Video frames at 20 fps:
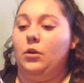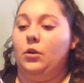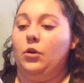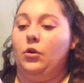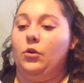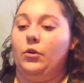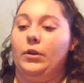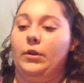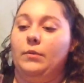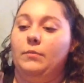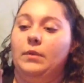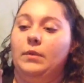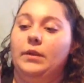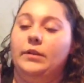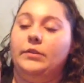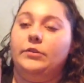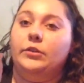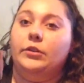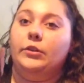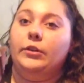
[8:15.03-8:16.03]
hurting,
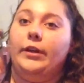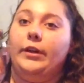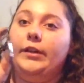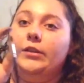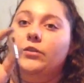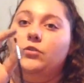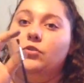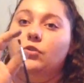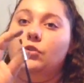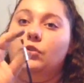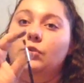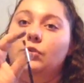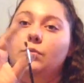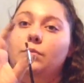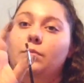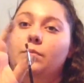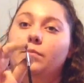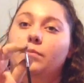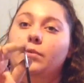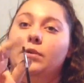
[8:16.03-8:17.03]
because you're going to
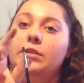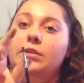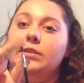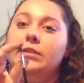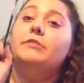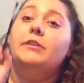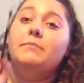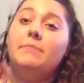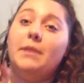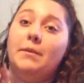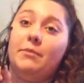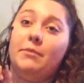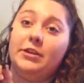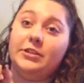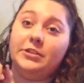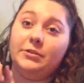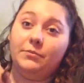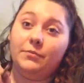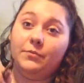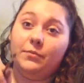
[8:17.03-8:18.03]
dip my
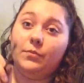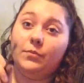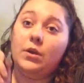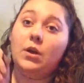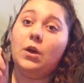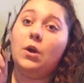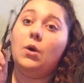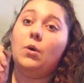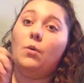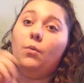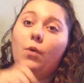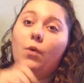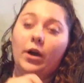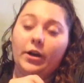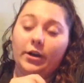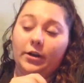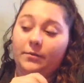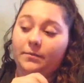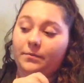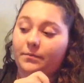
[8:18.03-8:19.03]
brush in
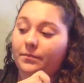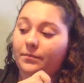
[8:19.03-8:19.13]
water.